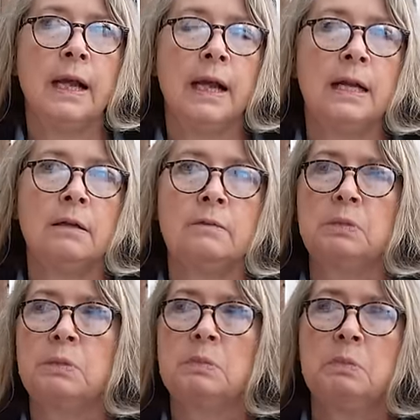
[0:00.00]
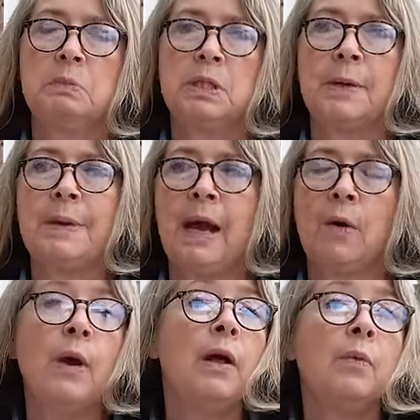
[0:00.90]
and
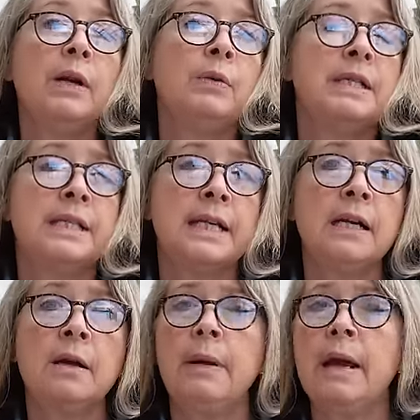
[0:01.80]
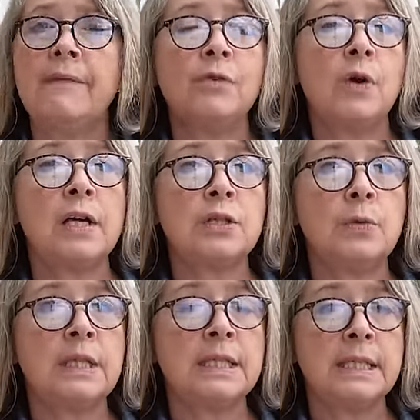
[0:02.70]
somehow, well, when it receded, it may have crossed
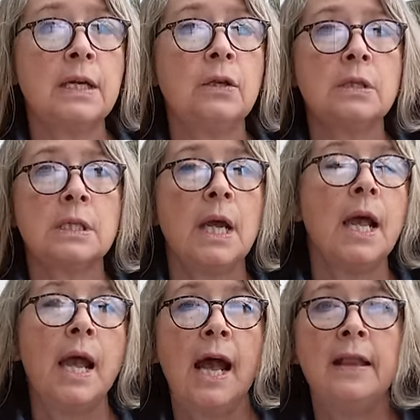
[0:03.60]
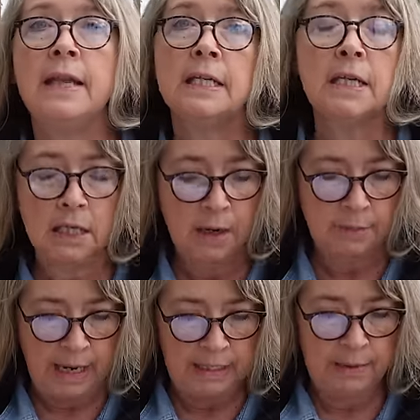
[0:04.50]
with the singles, and then didn't come
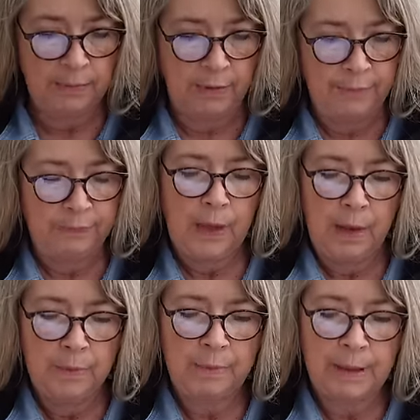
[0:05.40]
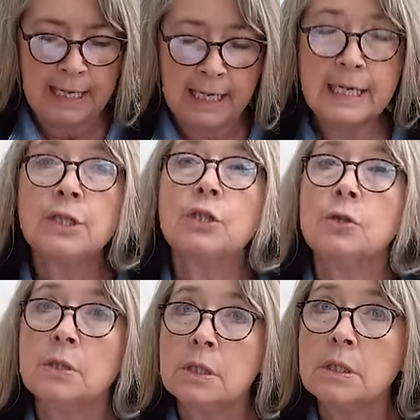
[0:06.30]
back double. But Black Eyed
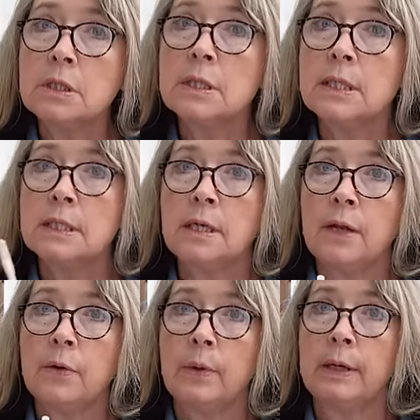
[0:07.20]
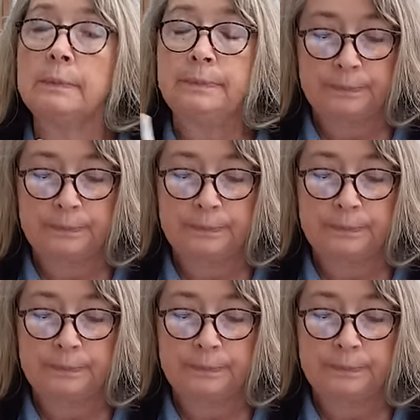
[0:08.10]
Susans is another one.